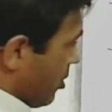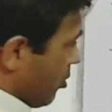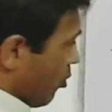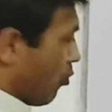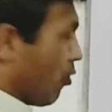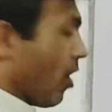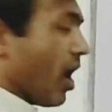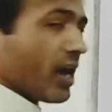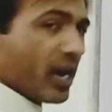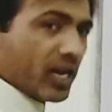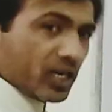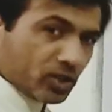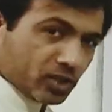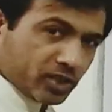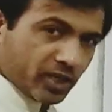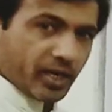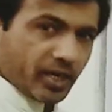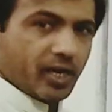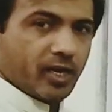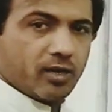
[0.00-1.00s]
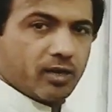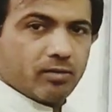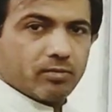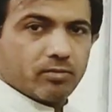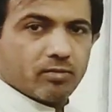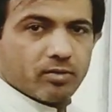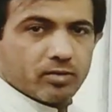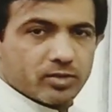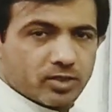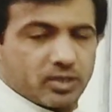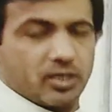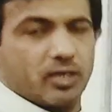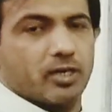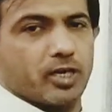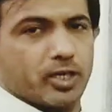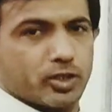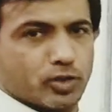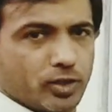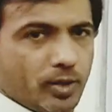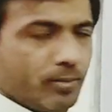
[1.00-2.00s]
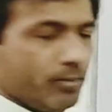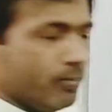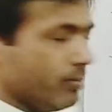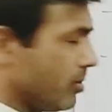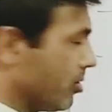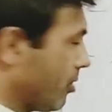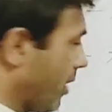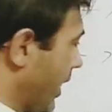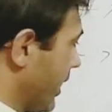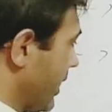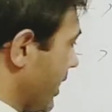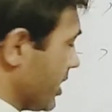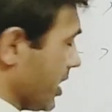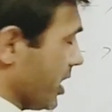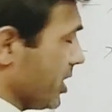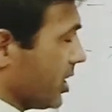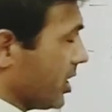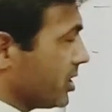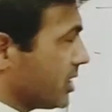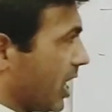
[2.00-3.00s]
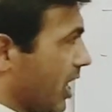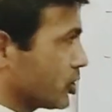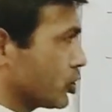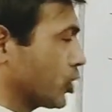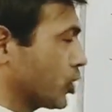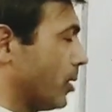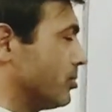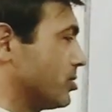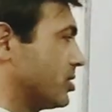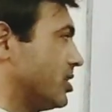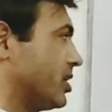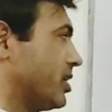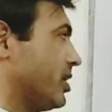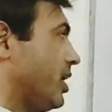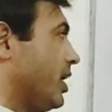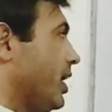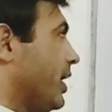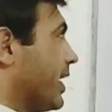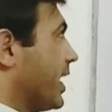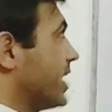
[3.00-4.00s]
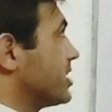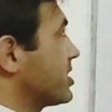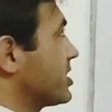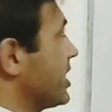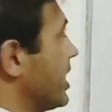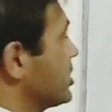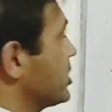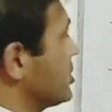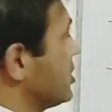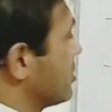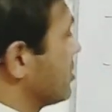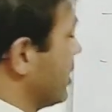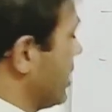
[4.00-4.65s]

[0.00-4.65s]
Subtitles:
war on terror, terrorism, right? It also comes under international